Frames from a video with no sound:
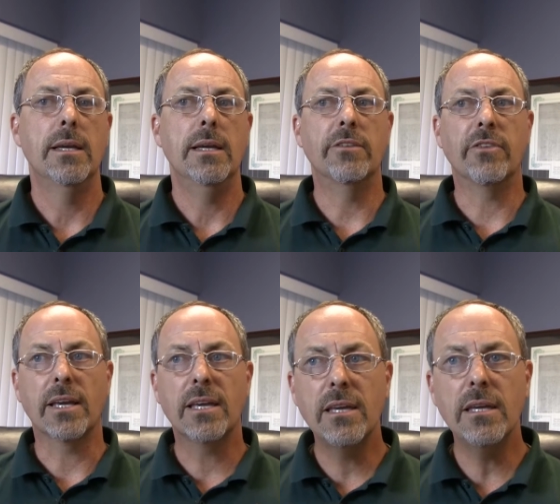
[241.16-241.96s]
is a
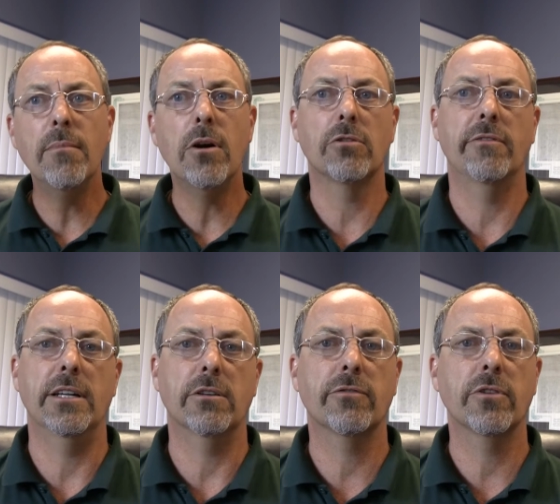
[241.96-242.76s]
key
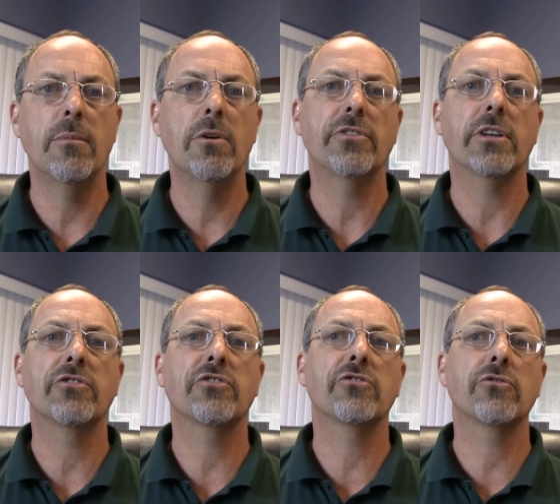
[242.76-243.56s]
motivator for the most
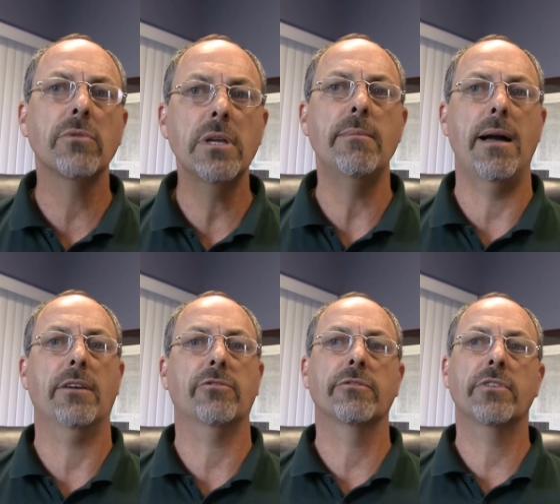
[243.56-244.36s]
extreme
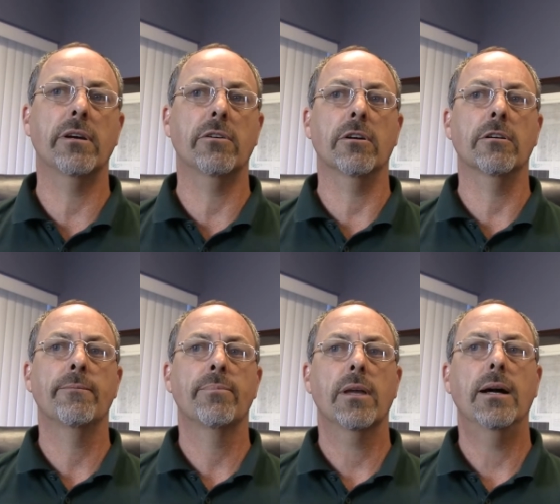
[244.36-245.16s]
acts of terror
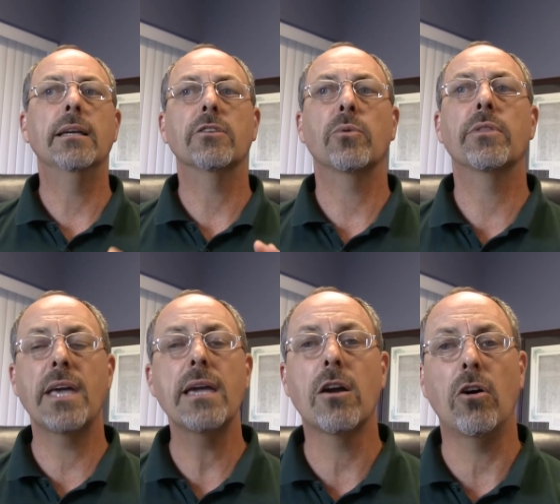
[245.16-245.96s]
against what
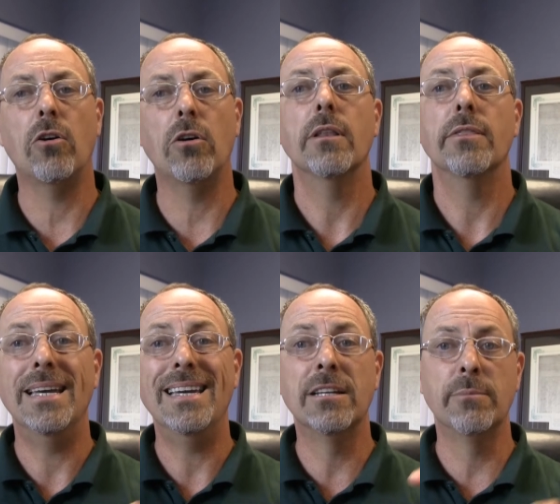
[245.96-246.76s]
they call
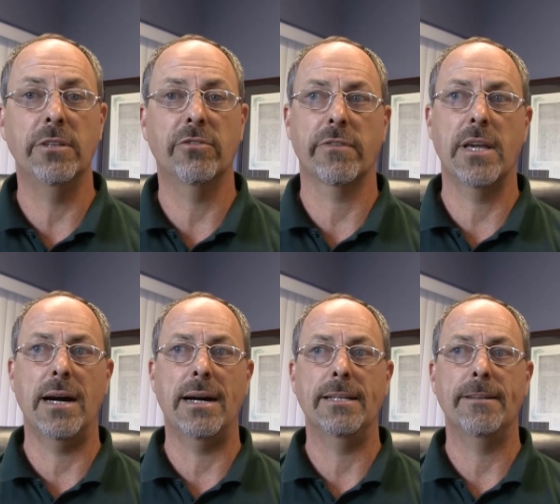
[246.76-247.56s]
the enemies of
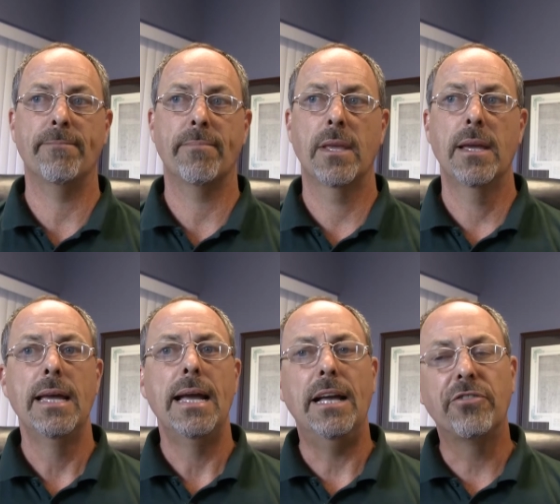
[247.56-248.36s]
God.
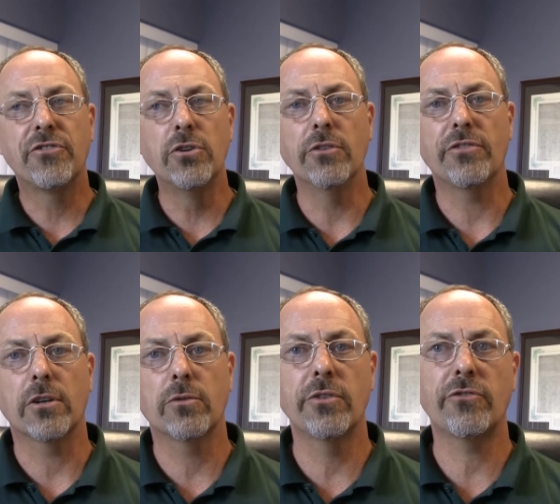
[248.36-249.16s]
As students at a
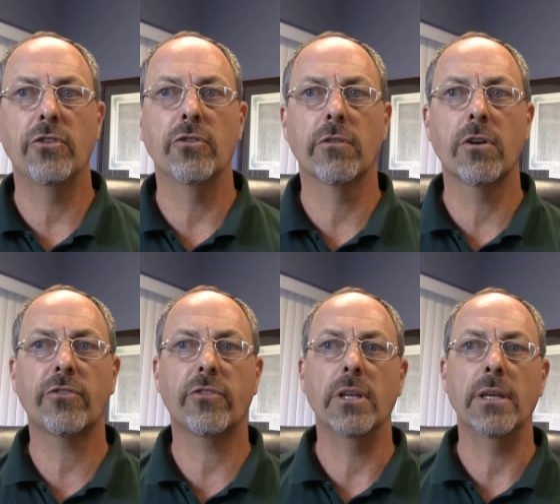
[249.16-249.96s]
Christian
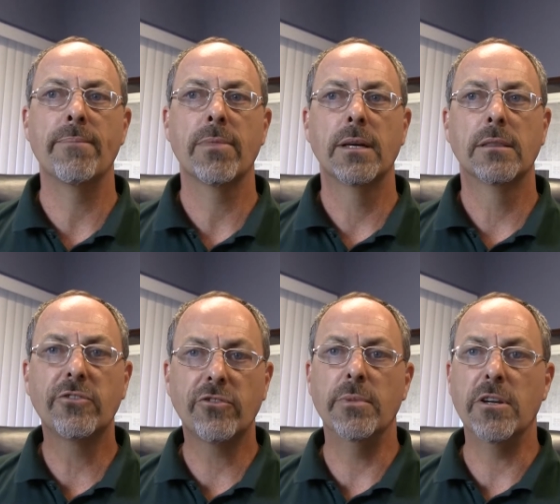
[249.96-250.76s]
university, this
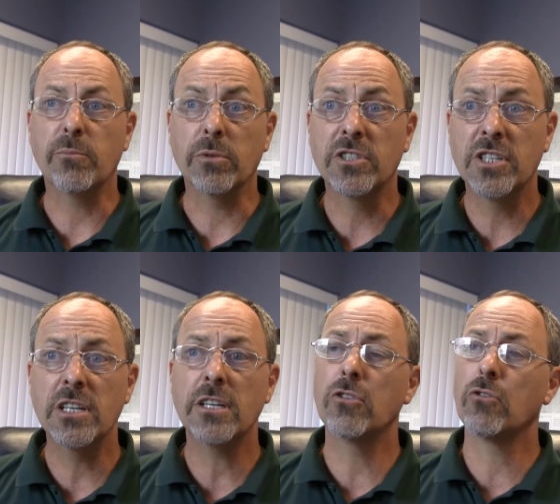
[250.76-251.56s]
should be of
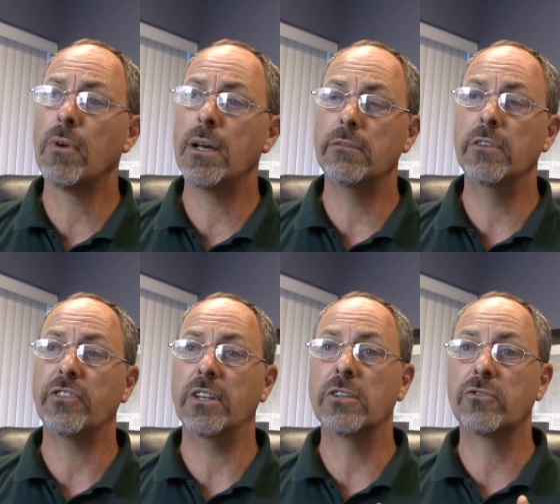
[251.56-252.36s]
particular relevance
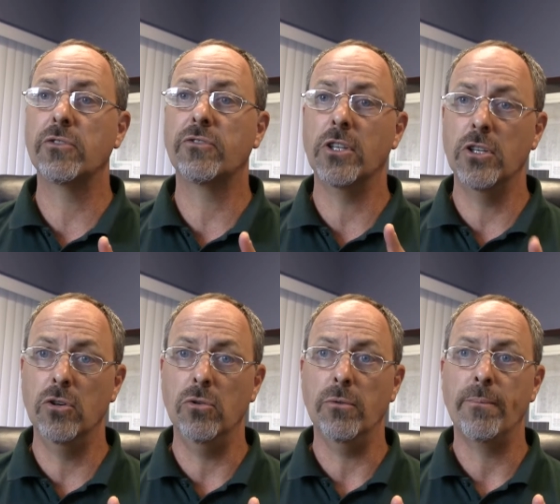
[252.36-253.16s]
and interest to
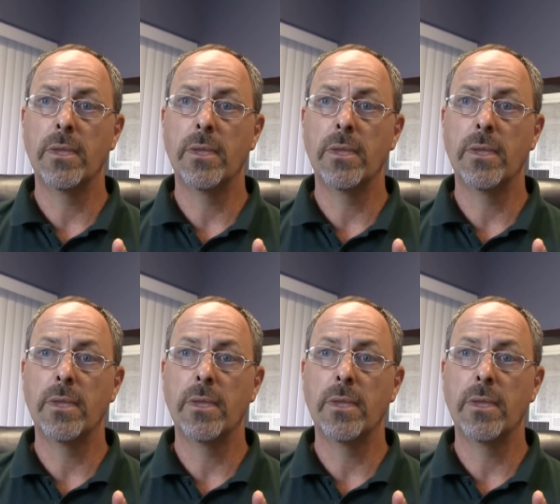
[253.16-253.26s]
you.